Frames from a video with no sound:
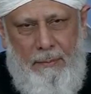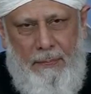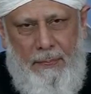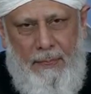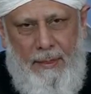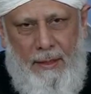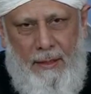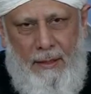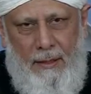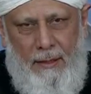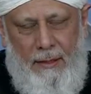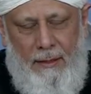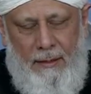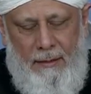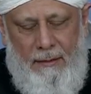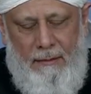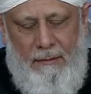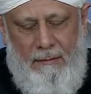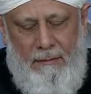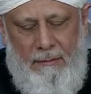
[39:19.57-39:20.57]
and the
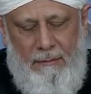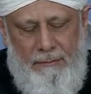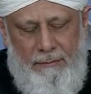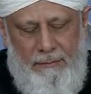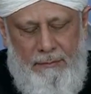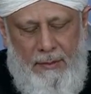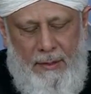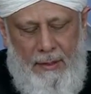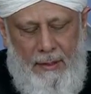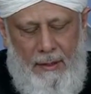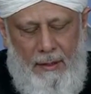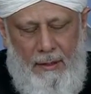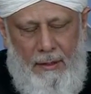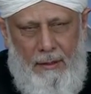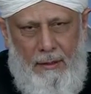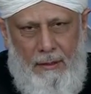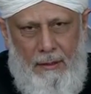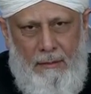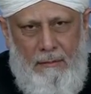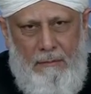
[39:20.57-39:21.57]
prophet
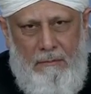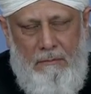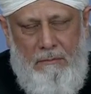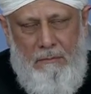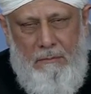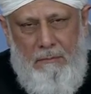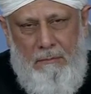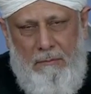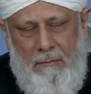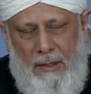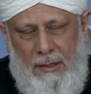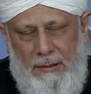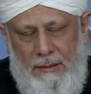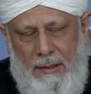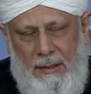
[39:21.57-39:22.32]
his